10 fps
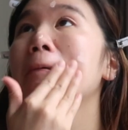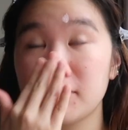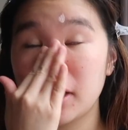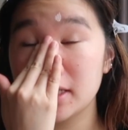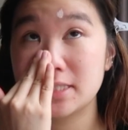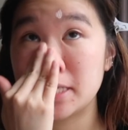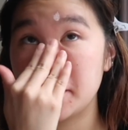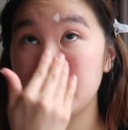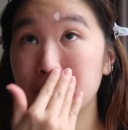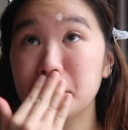have not
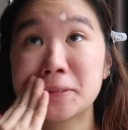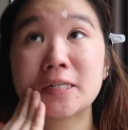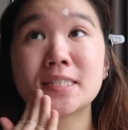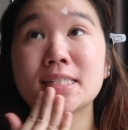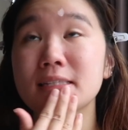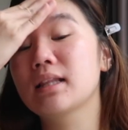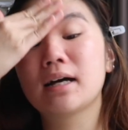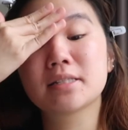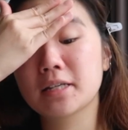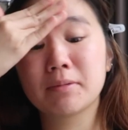seen him since the
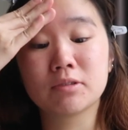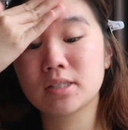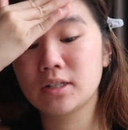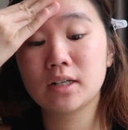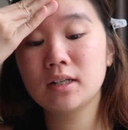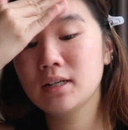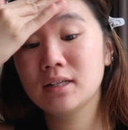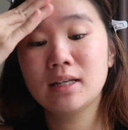last time I was here.